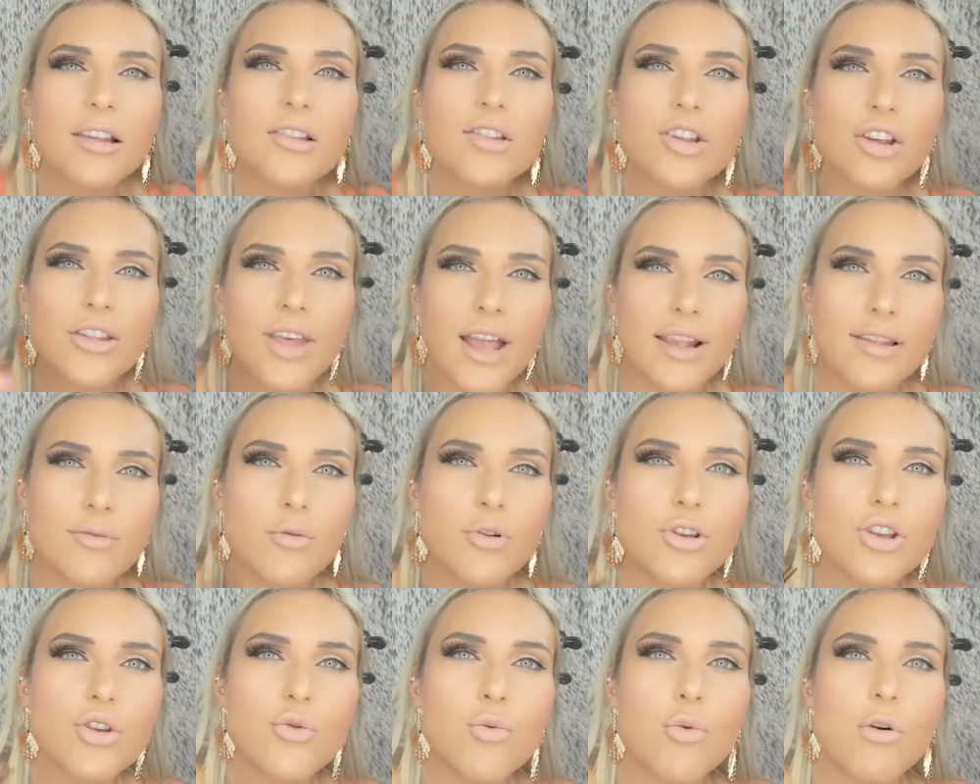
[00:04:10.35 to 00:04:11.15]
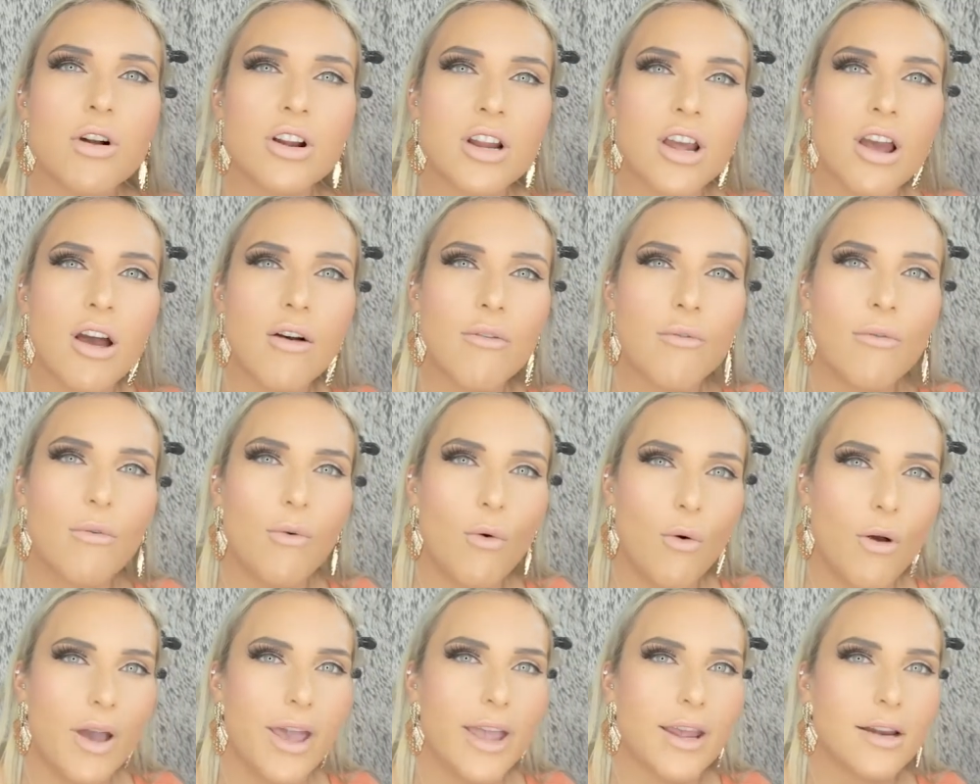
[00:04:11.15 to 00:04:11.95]
So that's what you want to
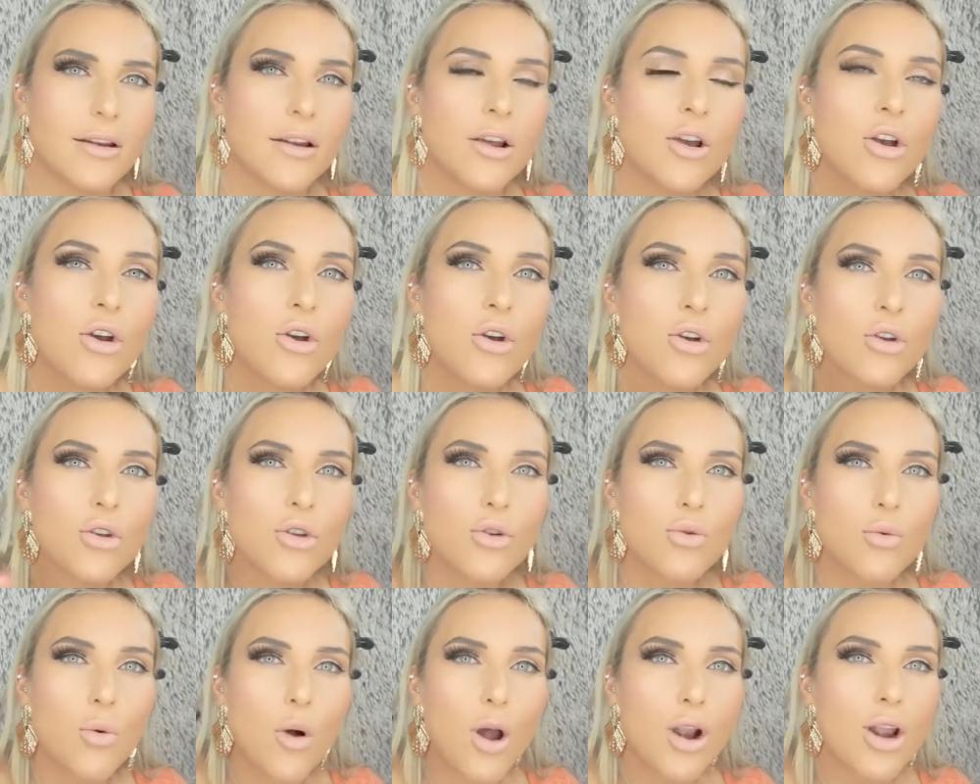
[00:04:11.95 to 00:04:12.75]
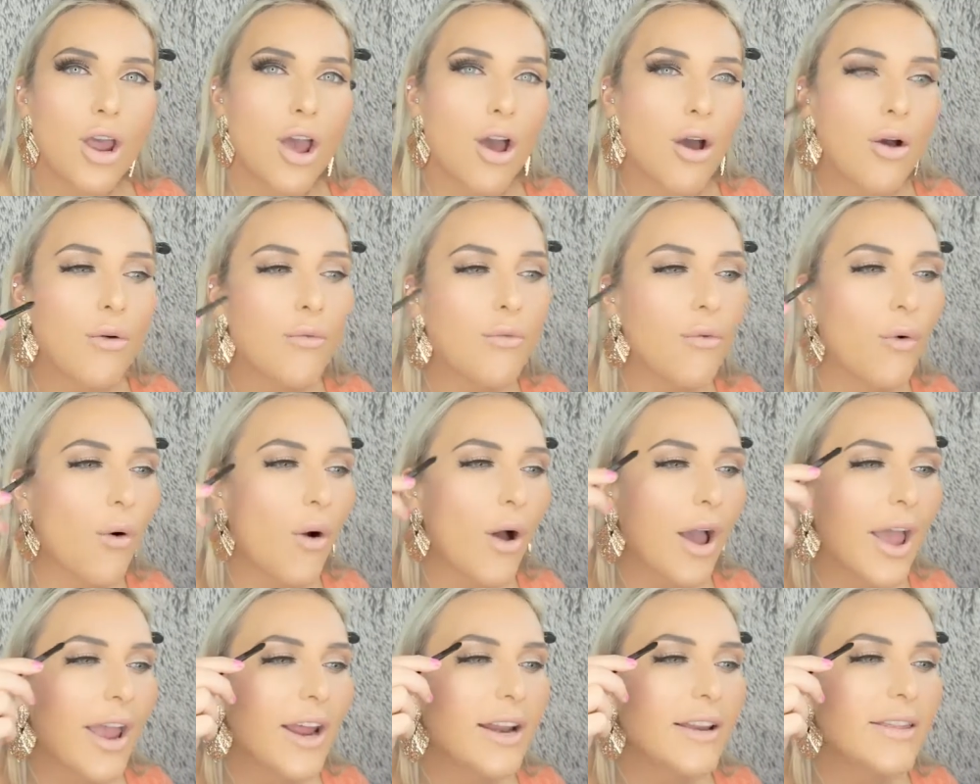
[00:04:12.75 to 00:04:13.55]
avoid. You want to
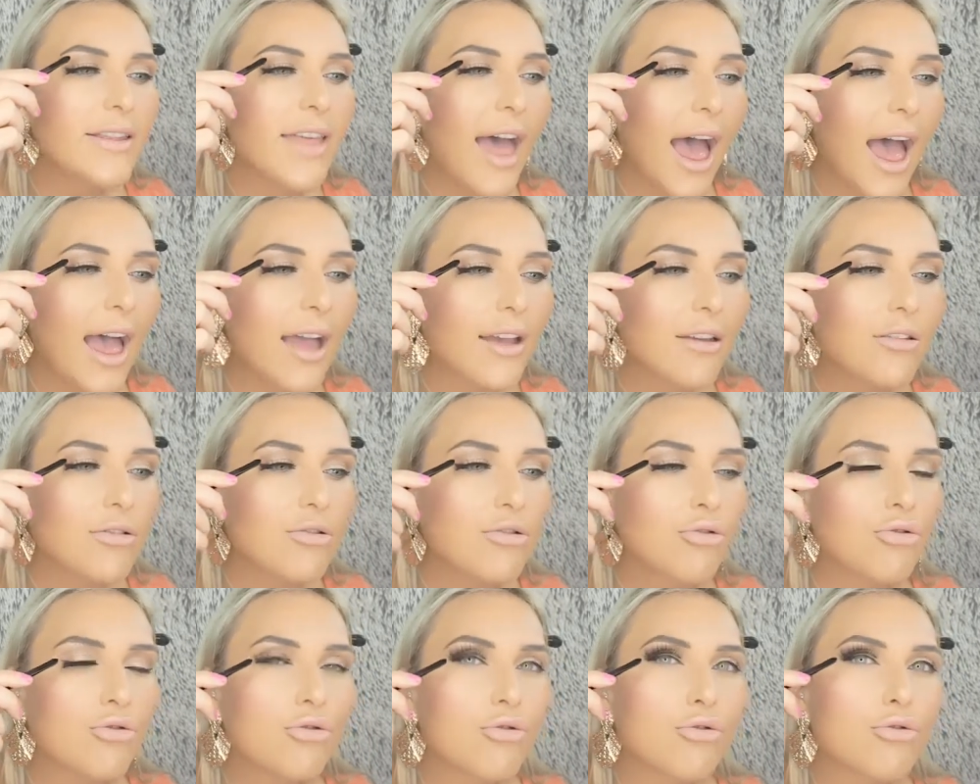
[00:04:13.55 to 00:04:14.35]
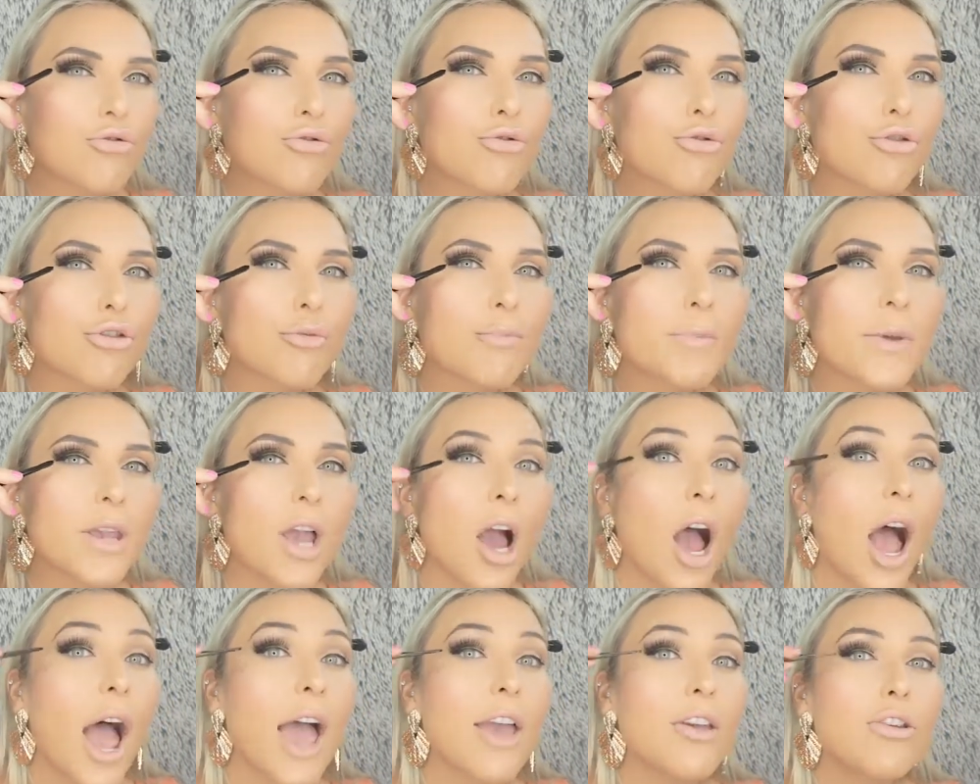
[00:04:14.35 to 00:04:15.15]
avoid that droopy
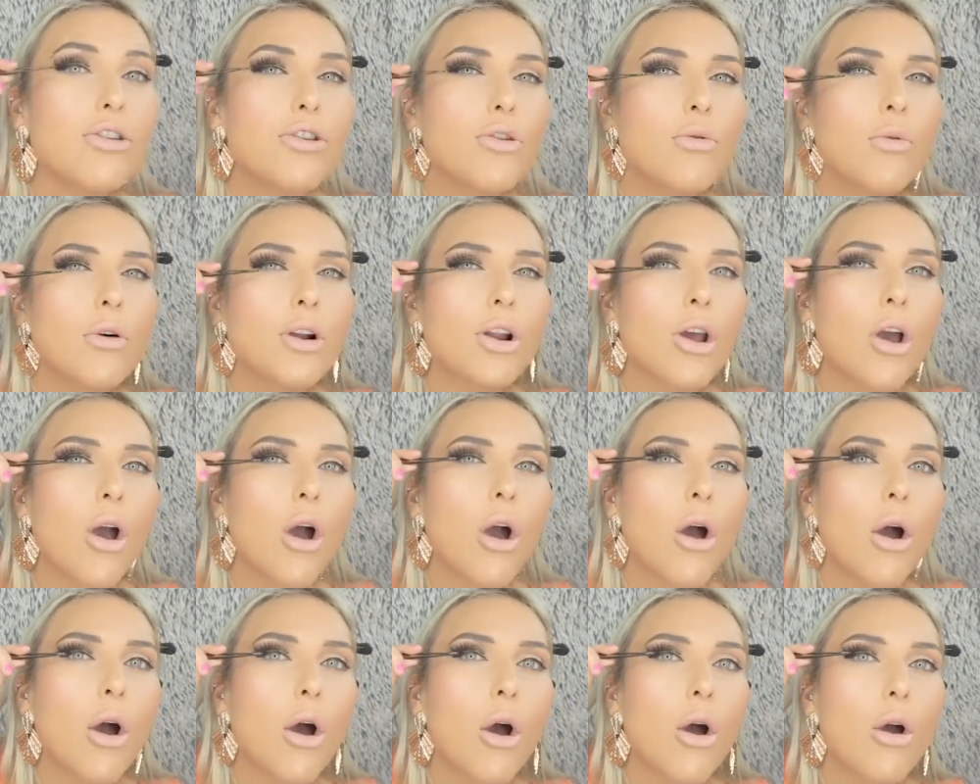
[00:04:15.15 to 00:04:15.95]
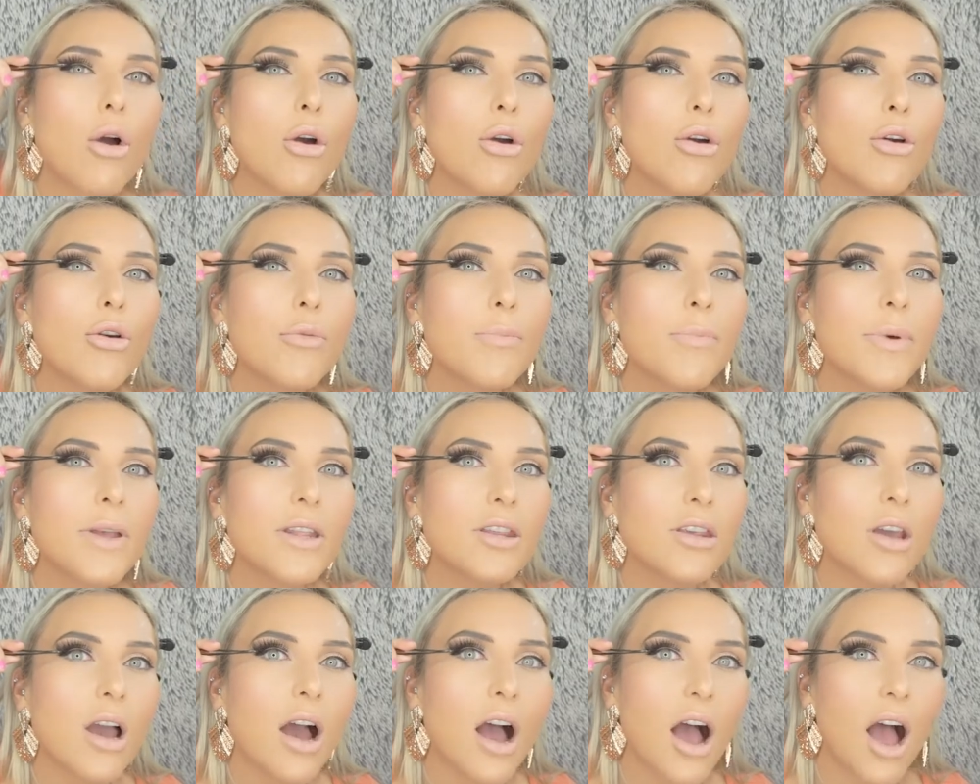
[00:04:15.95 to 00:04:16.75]
eye. You want to
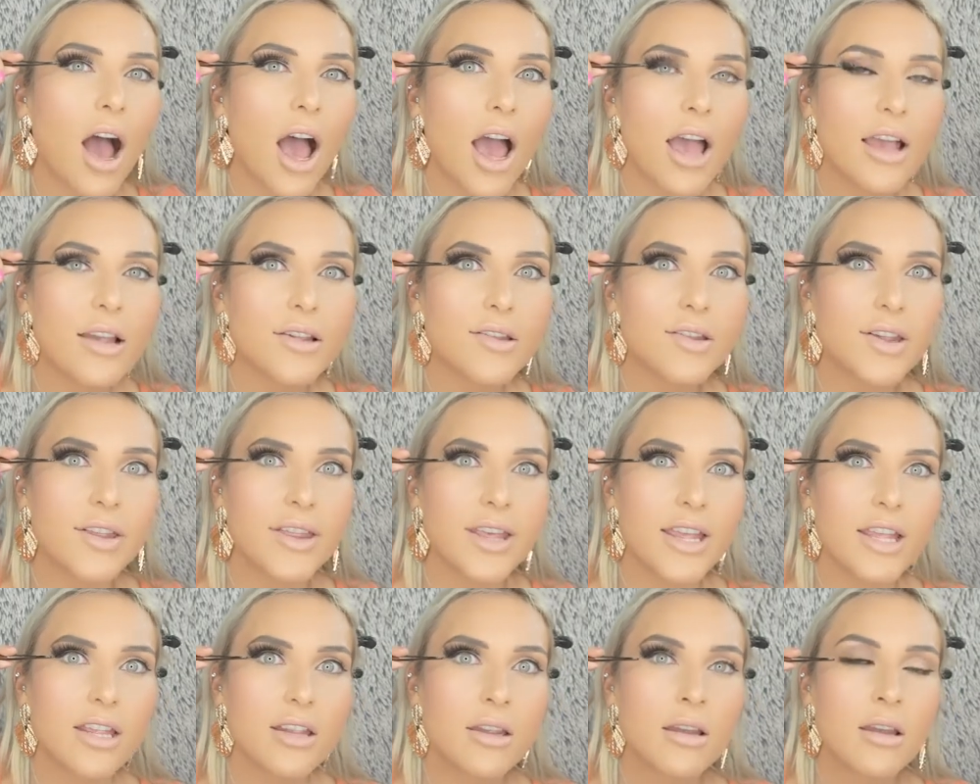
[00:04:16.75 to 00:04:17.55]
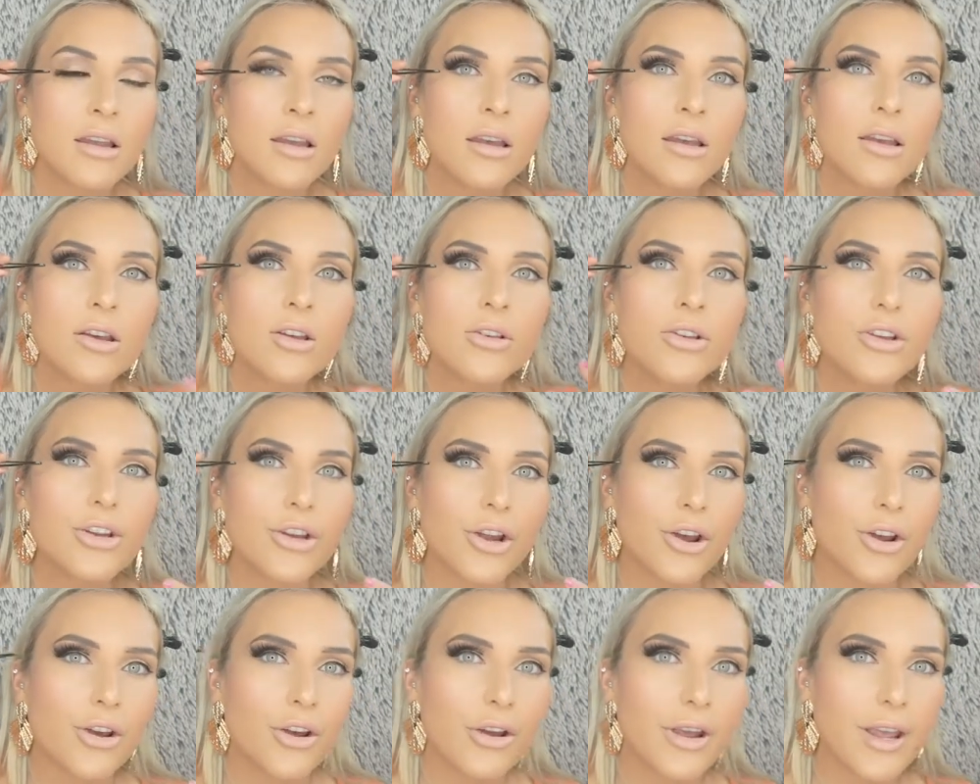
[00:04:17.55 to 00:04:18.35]
open your eye so then, you
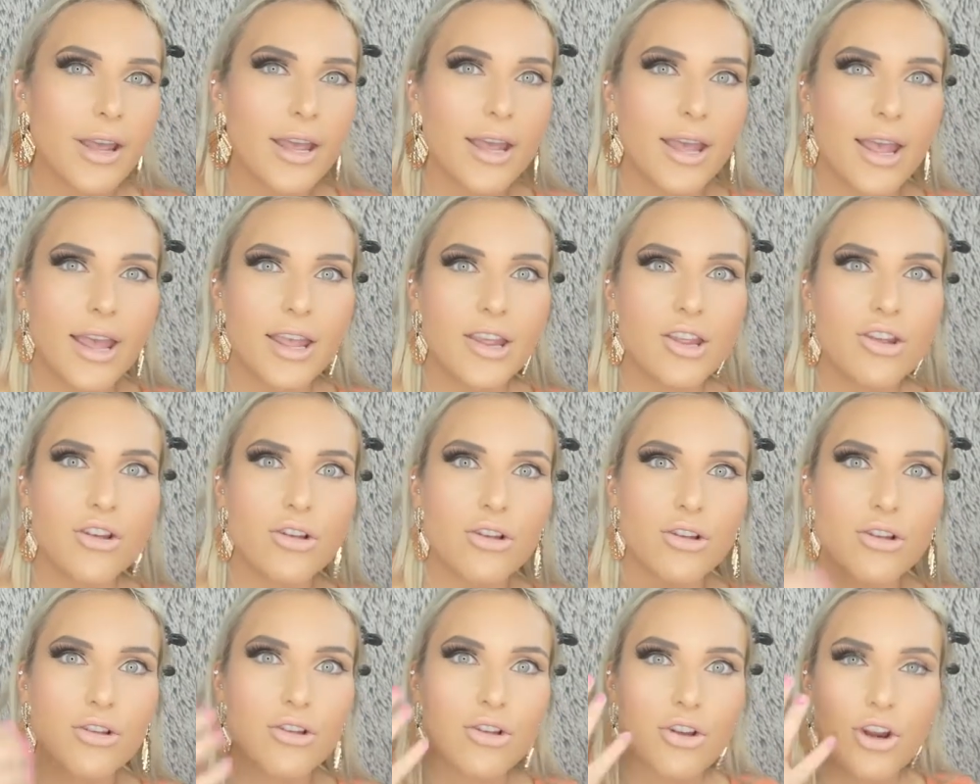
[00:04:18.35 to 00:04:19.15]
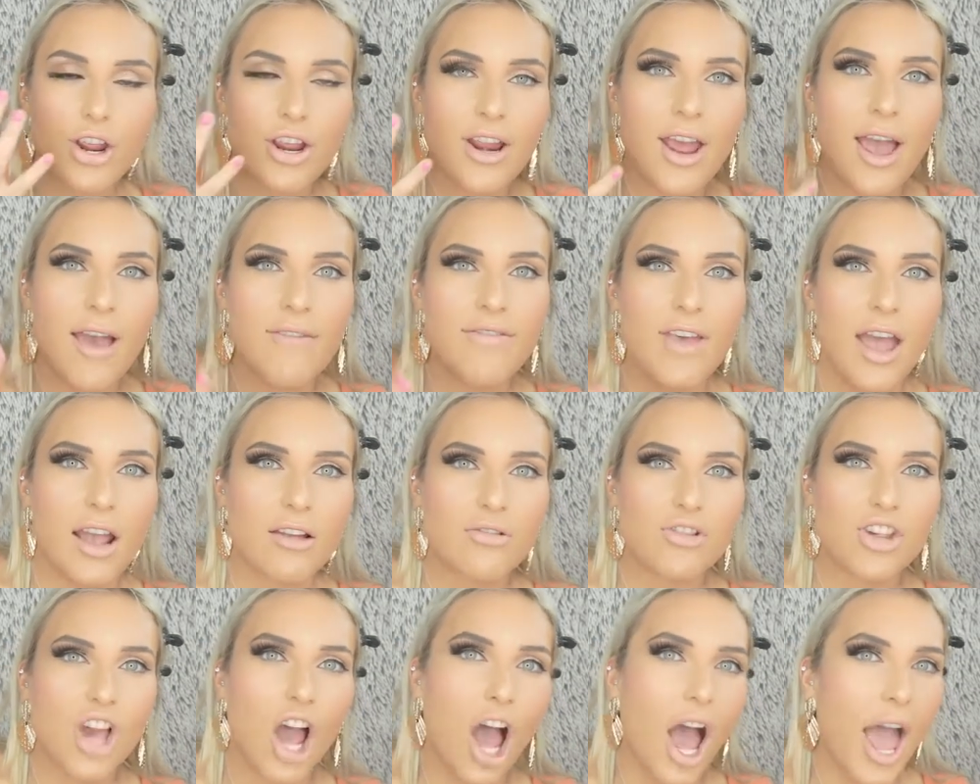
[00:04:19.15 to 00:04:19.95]
know, you don't have
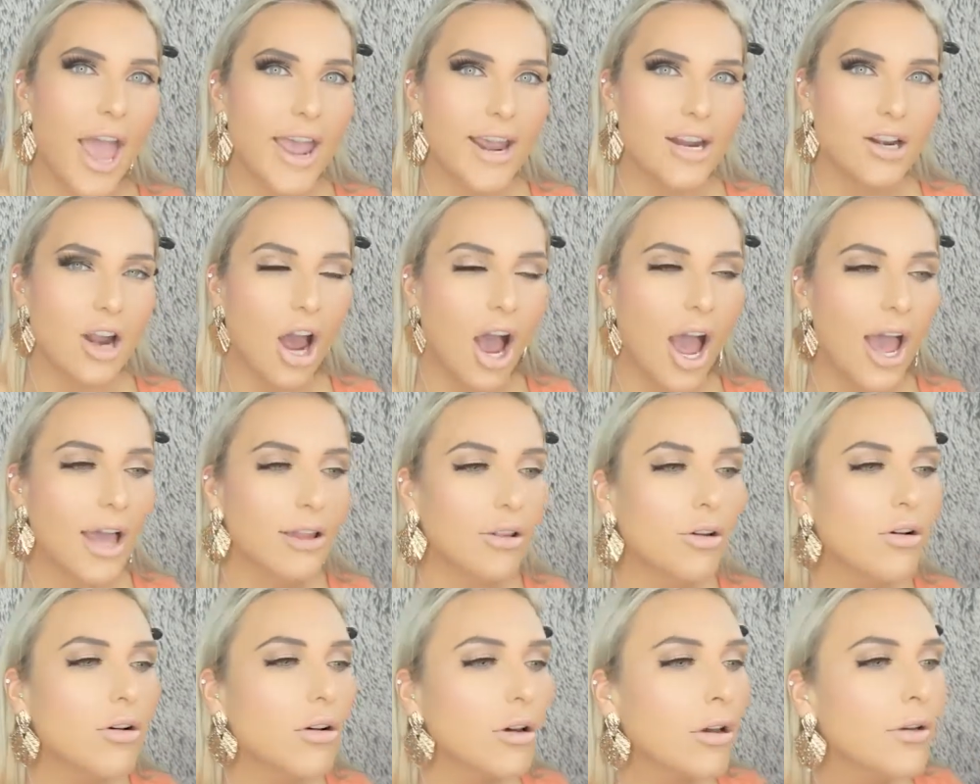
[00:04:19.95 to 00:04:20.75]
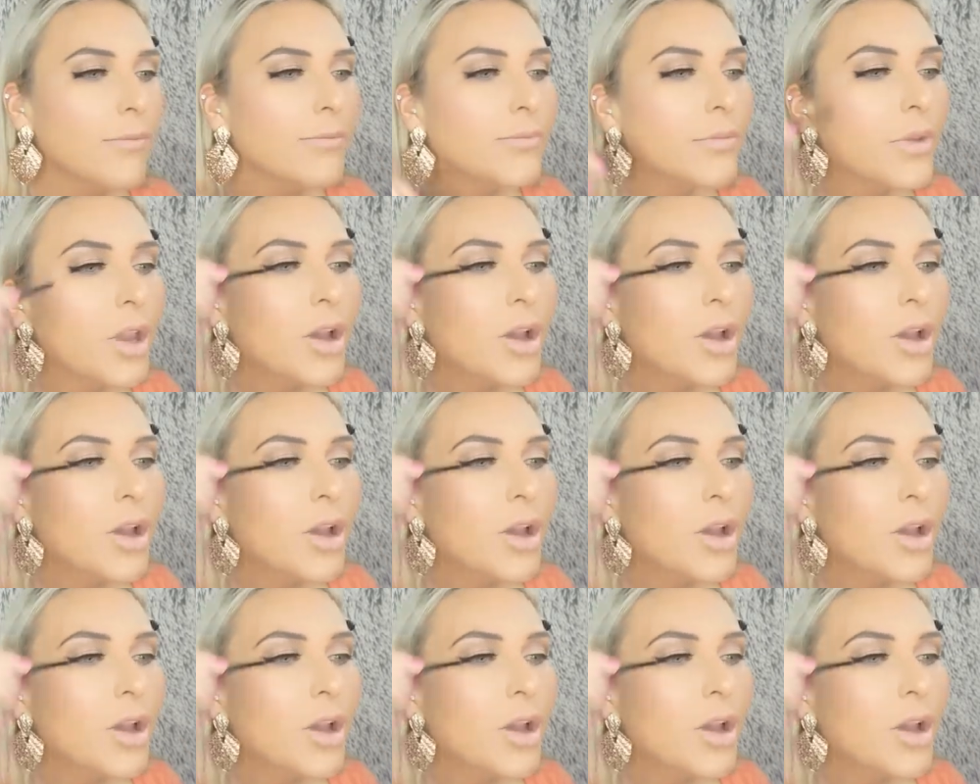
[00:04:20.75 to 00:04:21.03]
that tired eye look.